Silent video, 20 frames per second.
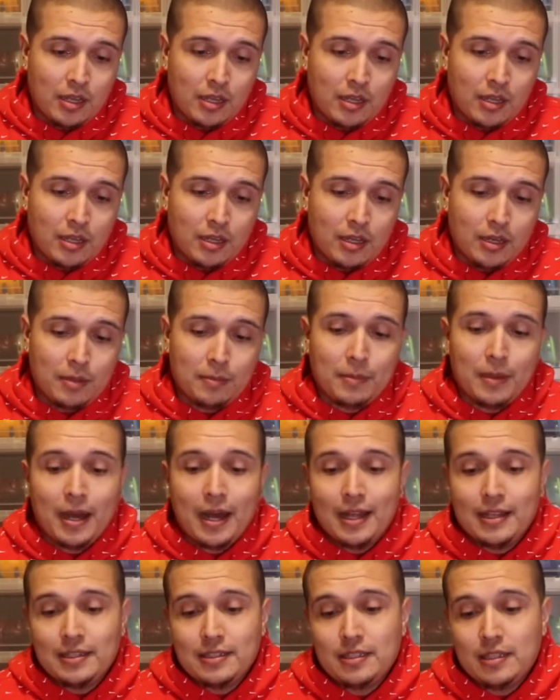
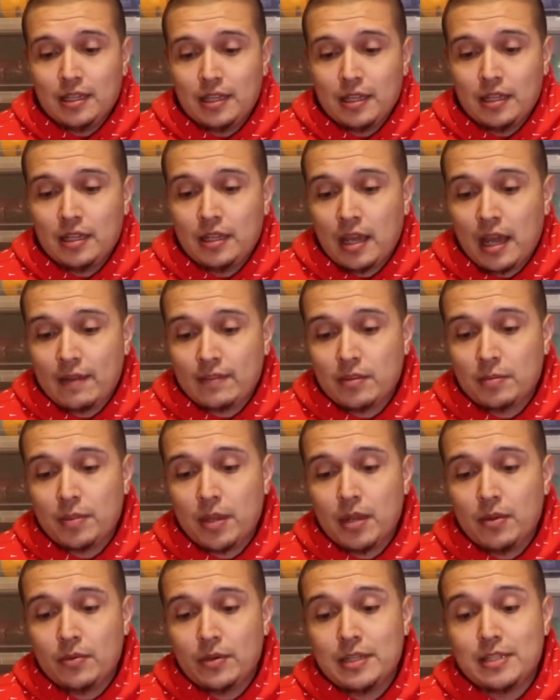I did have to
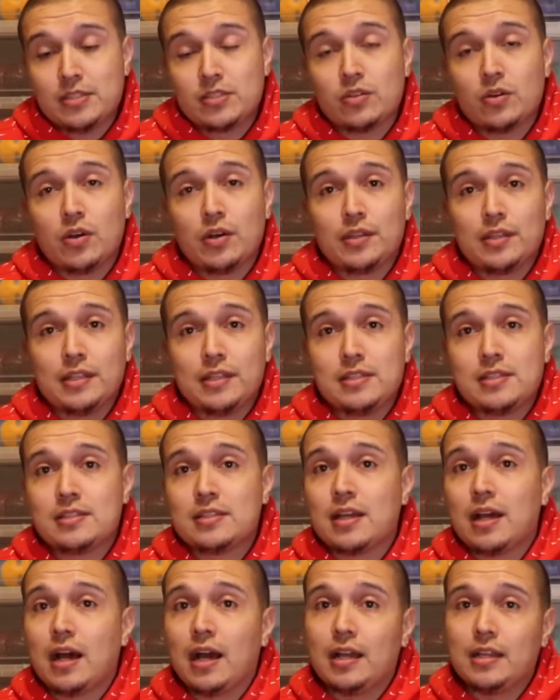pay resale on
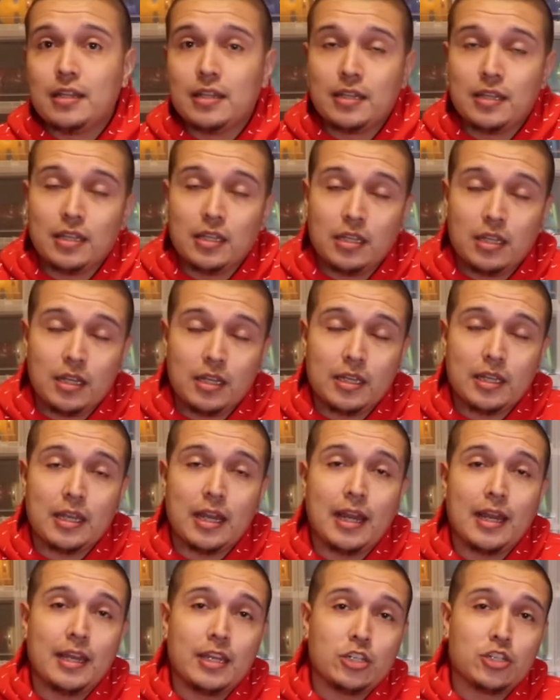these. I did get
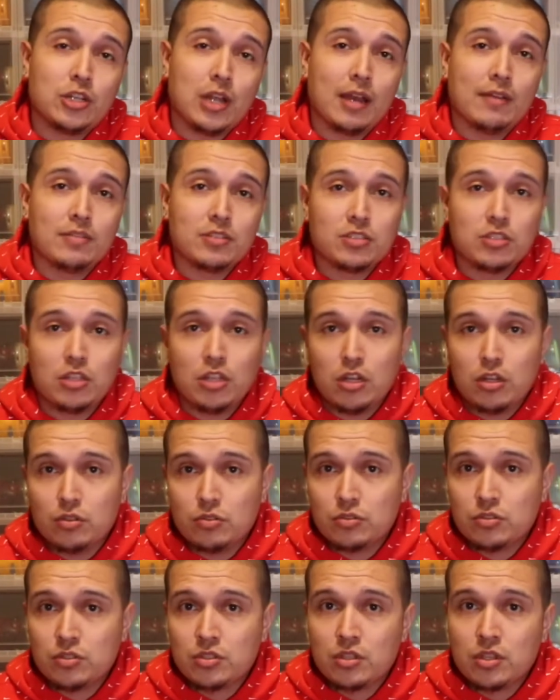lucky. I hit Travis
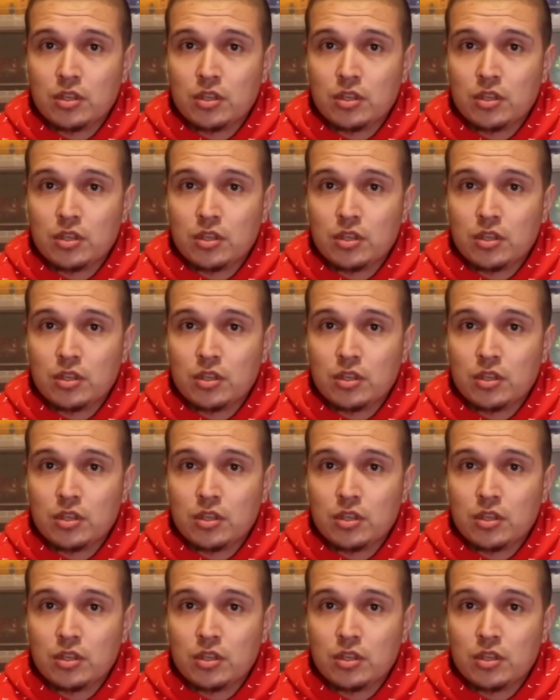Lowe's